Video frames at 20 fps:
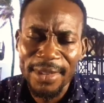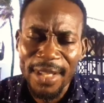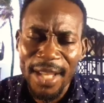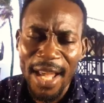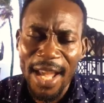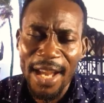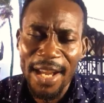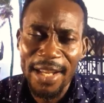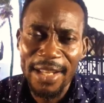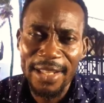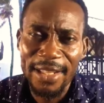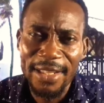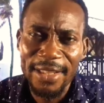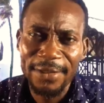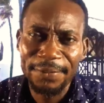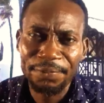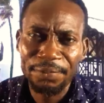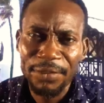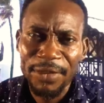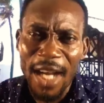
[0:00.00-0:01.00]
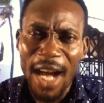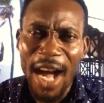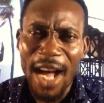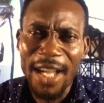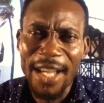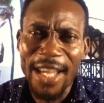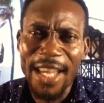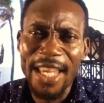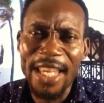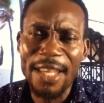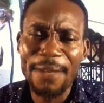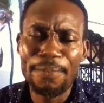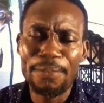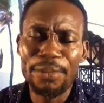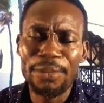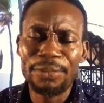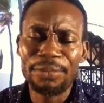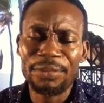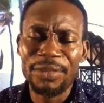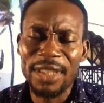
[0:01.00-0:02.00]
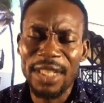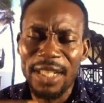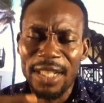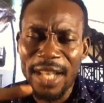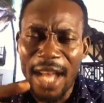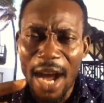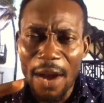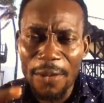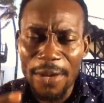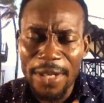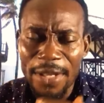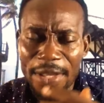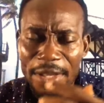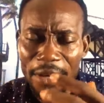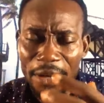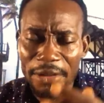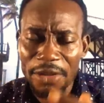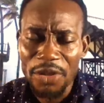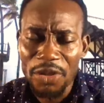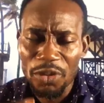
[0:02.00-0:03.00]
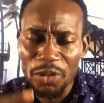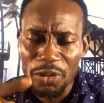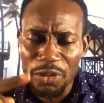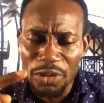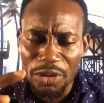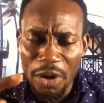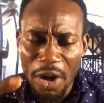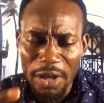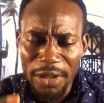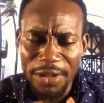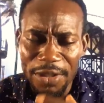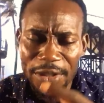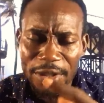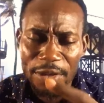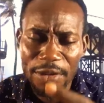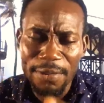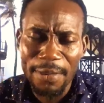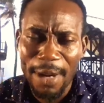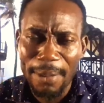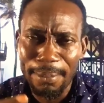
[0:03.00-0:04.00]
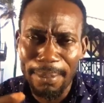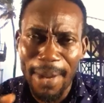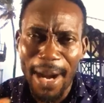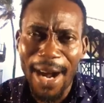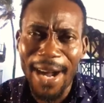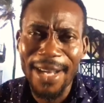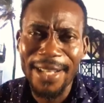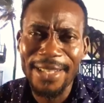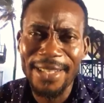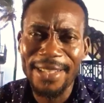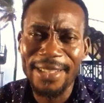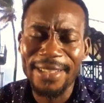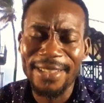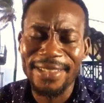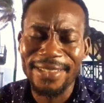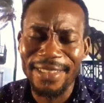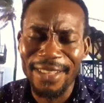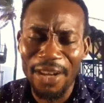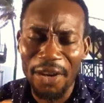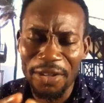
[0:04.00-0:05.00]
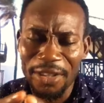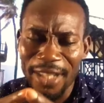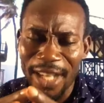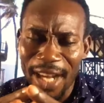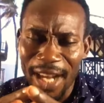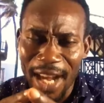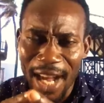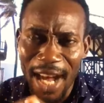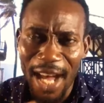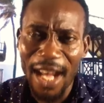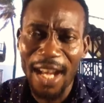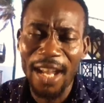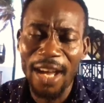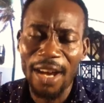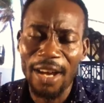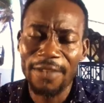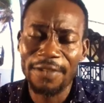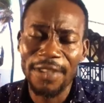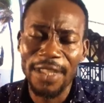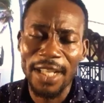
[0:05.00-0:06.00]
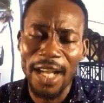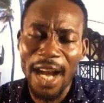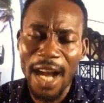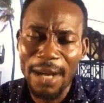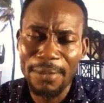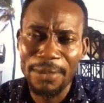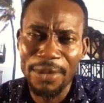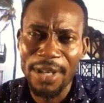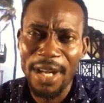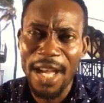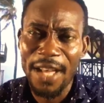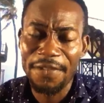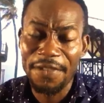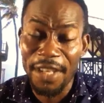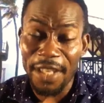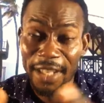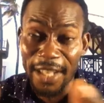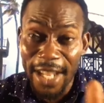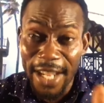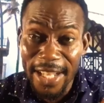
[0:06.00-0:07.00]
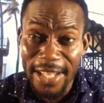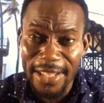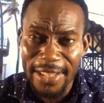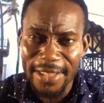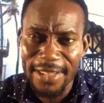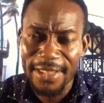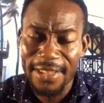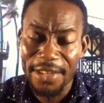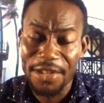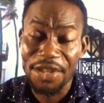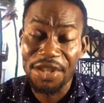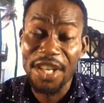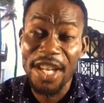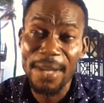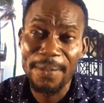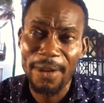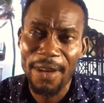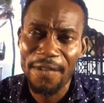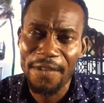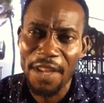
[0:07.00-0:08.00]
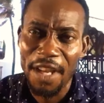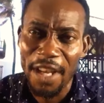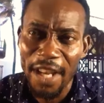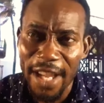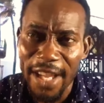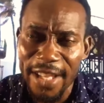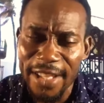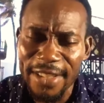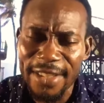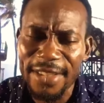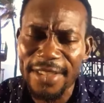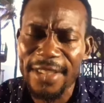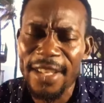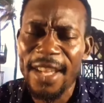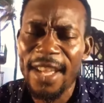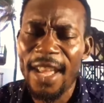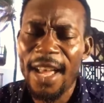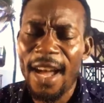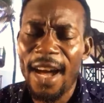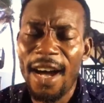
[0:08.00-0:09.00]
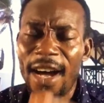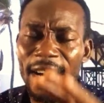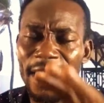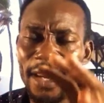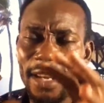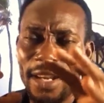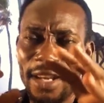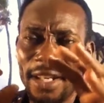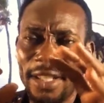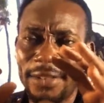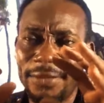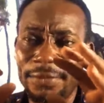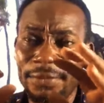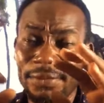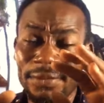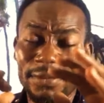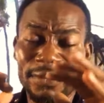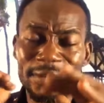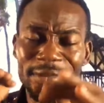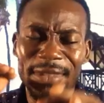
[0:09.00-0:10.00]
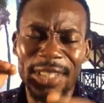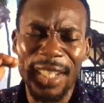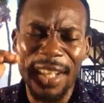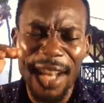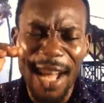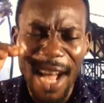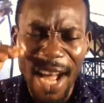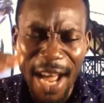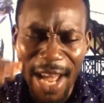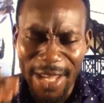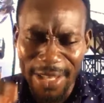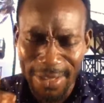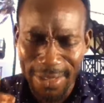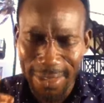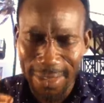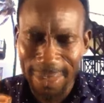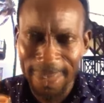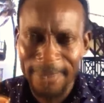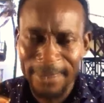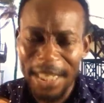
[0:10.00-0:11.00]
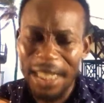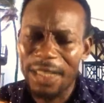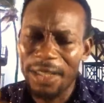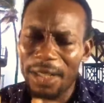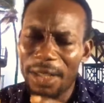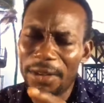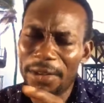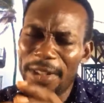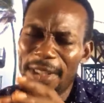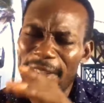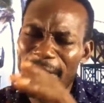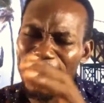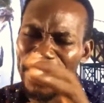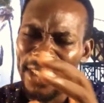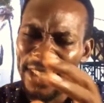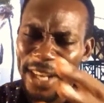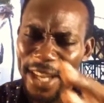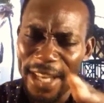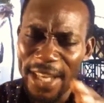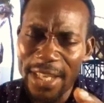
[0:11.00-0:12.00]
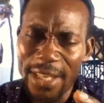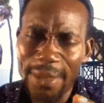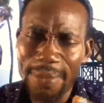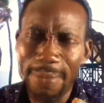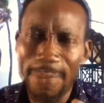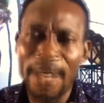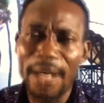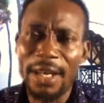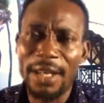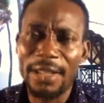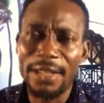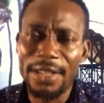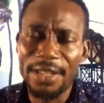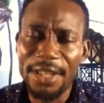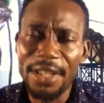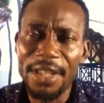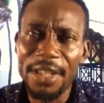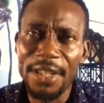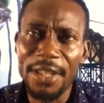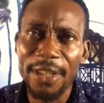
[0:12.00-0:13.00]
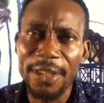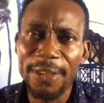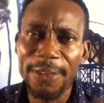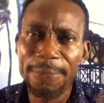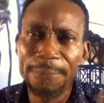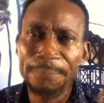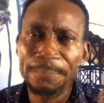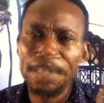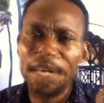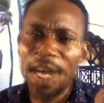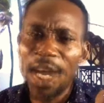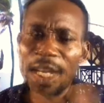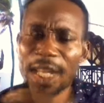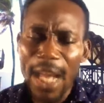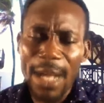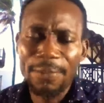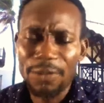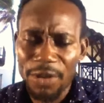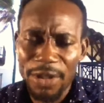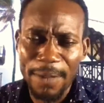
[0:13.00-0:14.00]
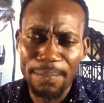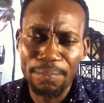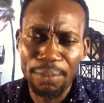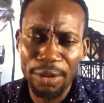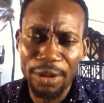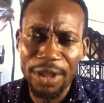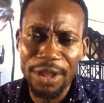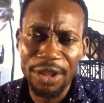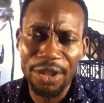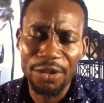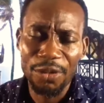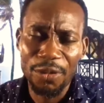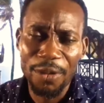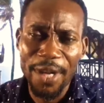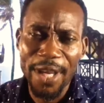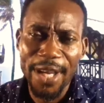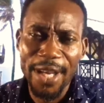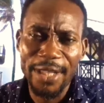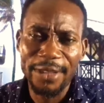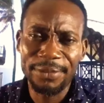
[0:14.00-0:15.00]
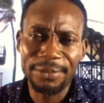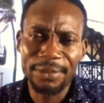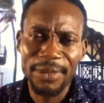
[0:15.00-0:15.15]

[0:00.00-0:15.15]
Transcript: and I keep allowing thoughts to run through my mind on the color of the camera, the lens, the shape of the lens, and uh, the likes, including the name, until I come to the point where